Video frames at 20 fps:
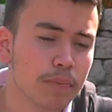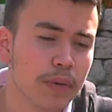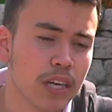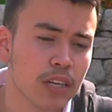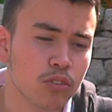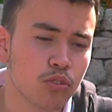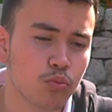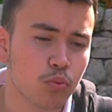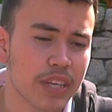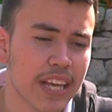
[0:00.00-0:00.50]

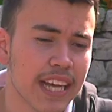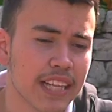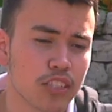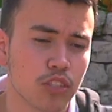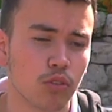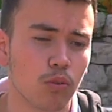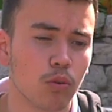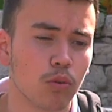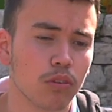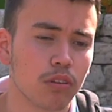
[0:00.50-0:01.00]
panels, we had
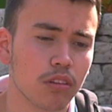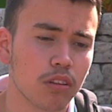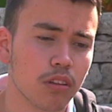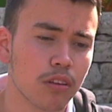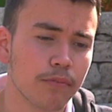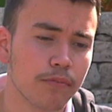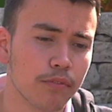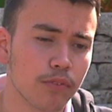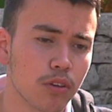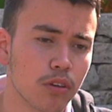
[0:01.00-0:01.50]
to order
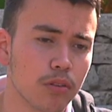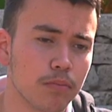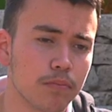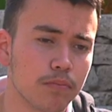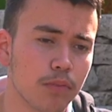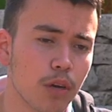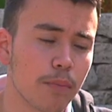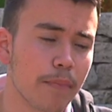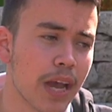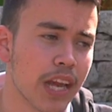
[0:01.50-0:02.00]
them
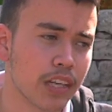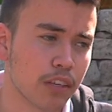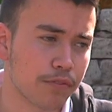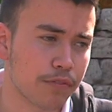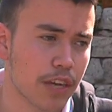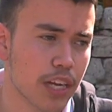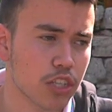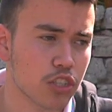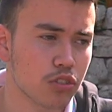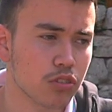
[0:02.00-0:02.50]
from a
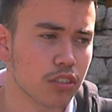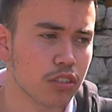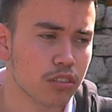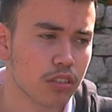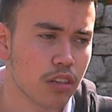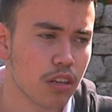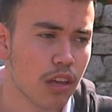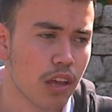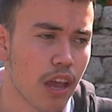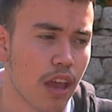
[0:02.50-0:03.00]
manufacturer,
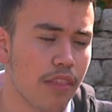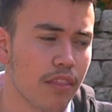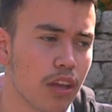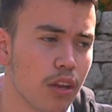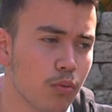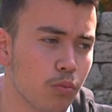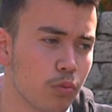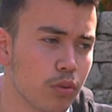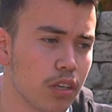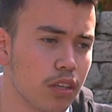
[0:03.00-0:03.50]
and
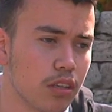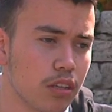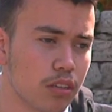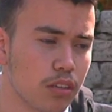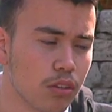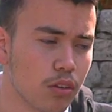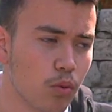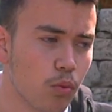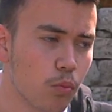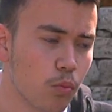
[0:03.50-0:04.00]
then we
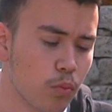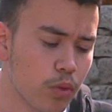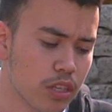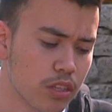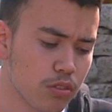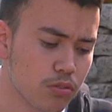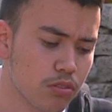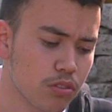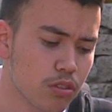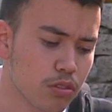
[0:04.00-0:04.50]

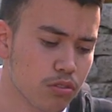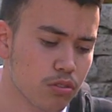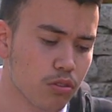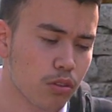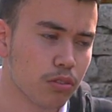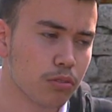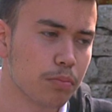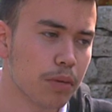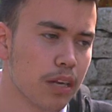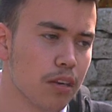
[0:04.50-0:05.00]
used those
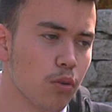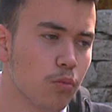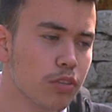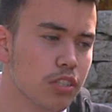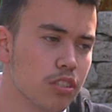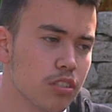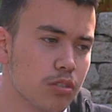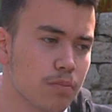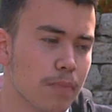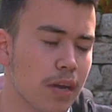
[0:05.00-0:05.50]
solar panels. We
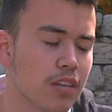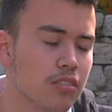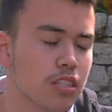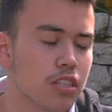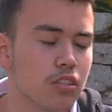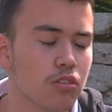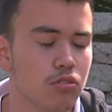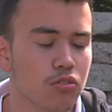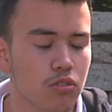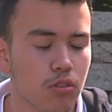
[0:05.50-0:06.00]
just
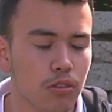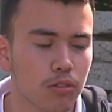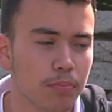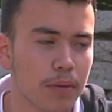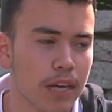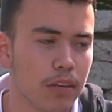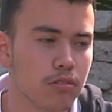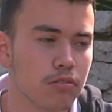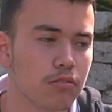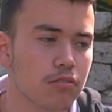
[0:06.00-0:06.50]
mounted those solar
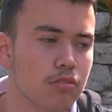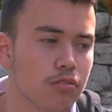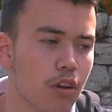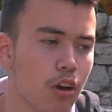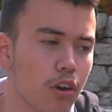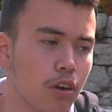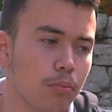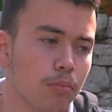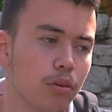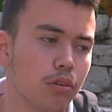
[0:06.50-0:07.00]
panels
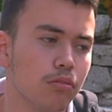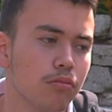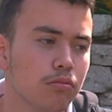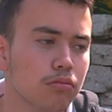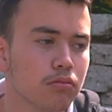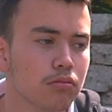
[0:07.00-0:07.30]
on our boat.